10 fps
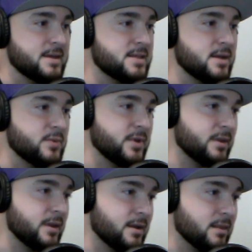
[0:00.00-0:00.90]
definitely
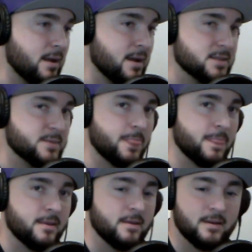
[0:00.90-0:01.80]
like glass.
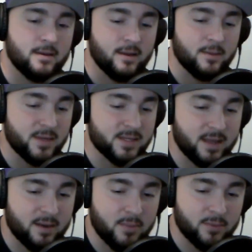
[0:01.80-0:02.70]
He's
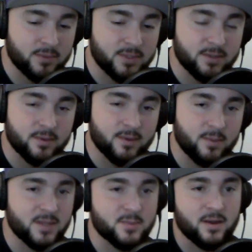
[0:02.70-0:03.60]
skin and bones too.
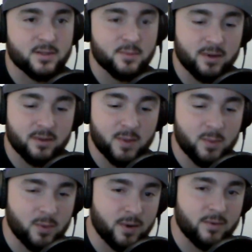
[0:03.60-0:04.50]
He's probably still bigger than
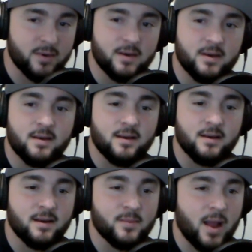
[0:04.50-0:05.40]
me.
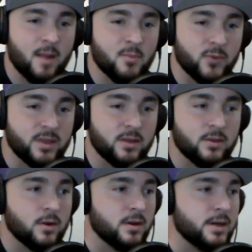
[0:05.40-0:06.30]
I'm with you
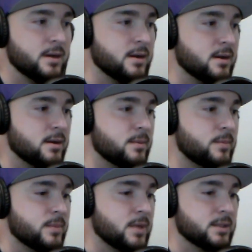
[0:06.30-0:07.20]
though on it.
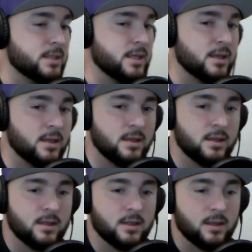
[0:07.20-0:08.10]
I
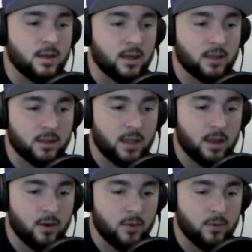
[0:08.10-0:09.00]
think they
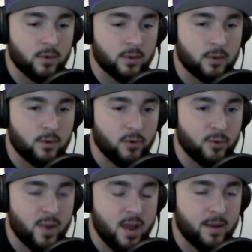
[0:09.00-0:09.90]
go
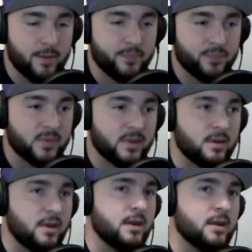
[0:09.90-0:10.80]
quarterback,
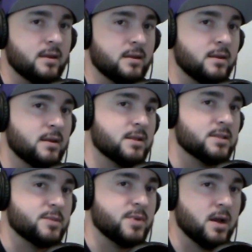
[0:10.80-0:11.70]
and
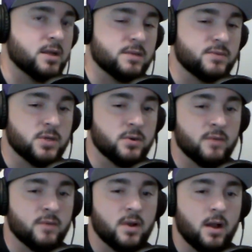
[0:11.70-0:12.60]
to be honest, if Tua
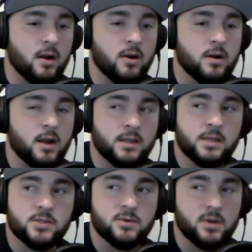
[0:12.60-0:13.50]
never got hurt, I think
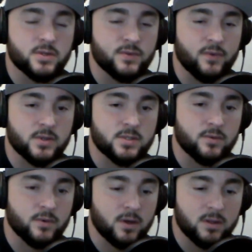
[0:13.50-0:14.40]
Tua goes first
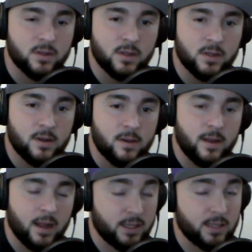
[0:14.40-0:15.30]
overall.
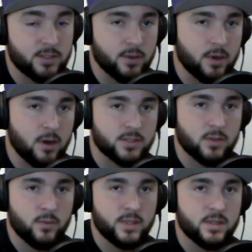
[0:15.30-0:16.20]
I think Tua also
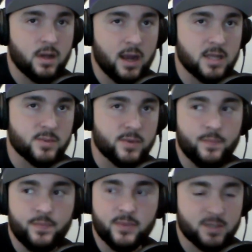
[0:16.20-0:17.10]
wins the Heisman
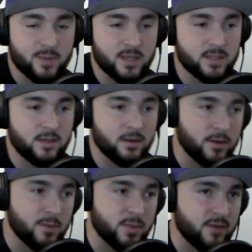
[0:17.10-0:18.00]
just because
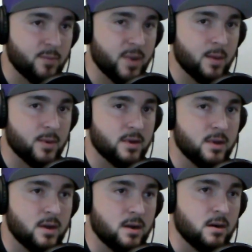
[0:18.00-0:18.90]
he played for Bama,
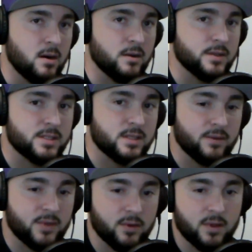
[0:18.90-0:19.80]
all this
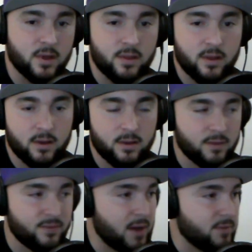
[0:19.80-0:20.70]
stuff. They're
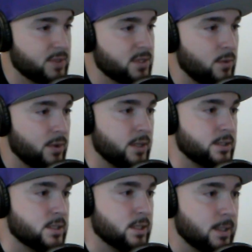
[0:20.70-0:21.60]
the favorites going
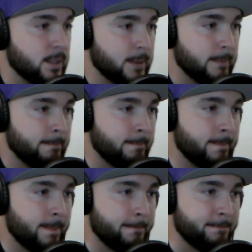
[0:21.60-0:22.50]
into
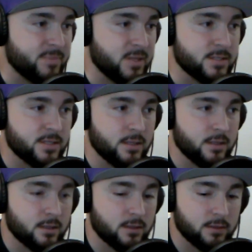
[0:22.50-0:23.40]

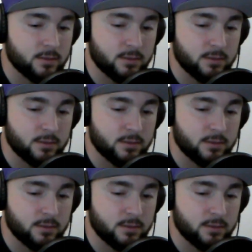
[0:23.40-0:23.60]
the